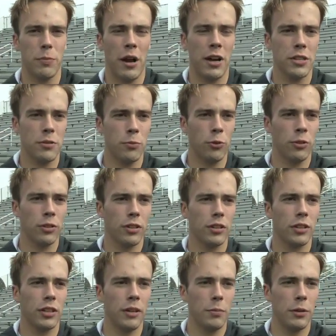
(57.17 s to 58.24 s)
possible,
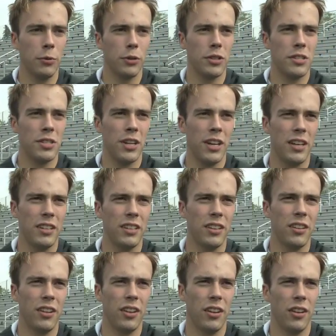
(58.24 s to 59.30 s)
get people to state,
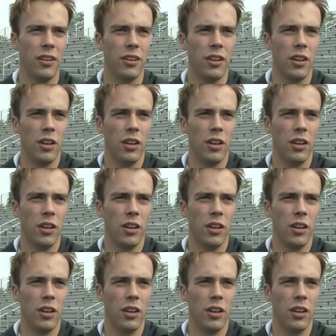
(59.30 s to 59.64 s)
and then